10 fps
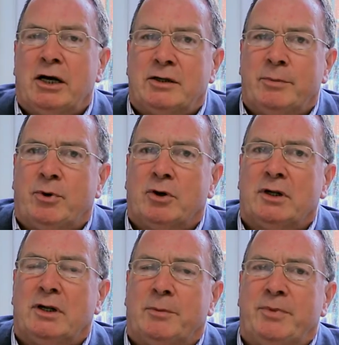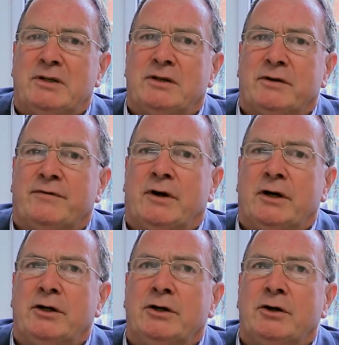It's important that businesses
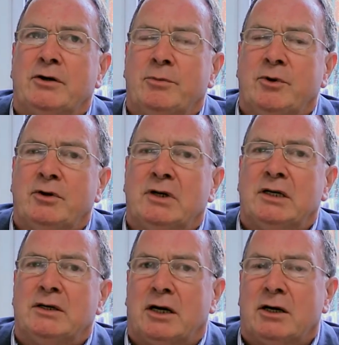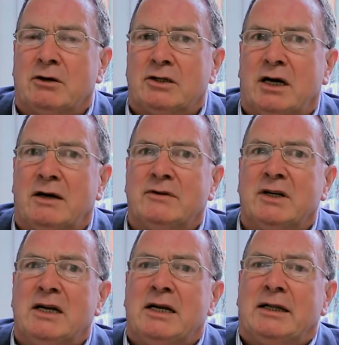find communities like
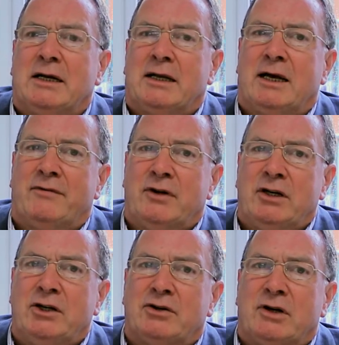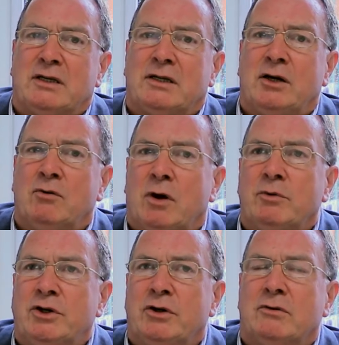ourselves that they have an interest in
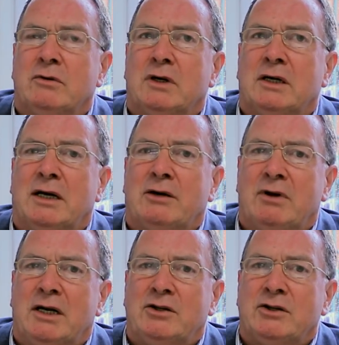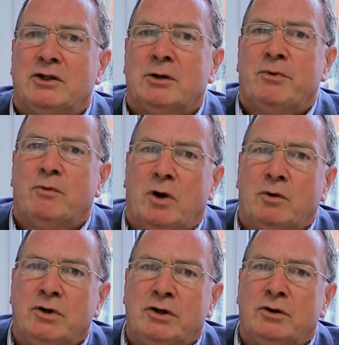what we do. And that relationship and
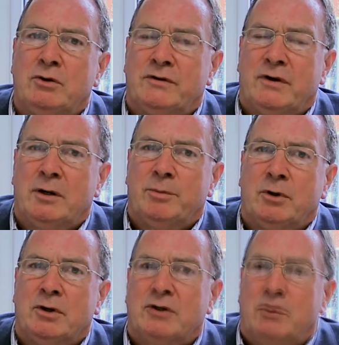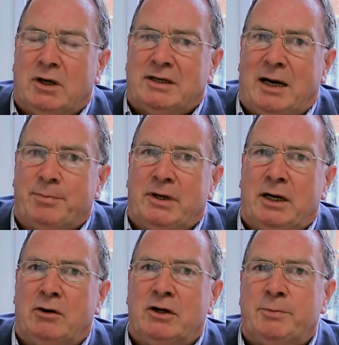what we do is very important. And what's happened
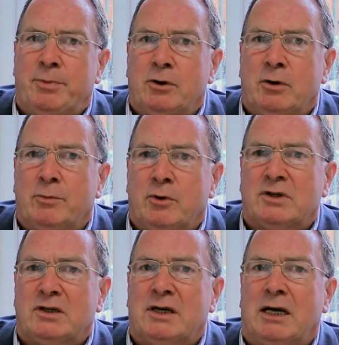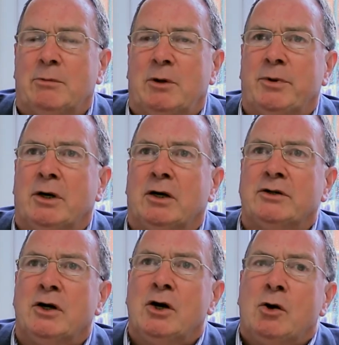now, it's become more sustainable
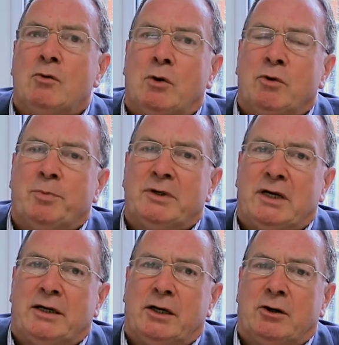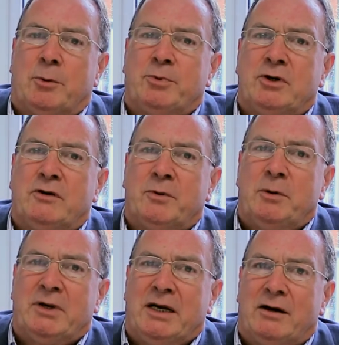because what we're presenting are opportunities
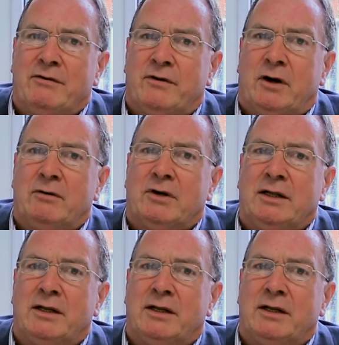for people to get involved.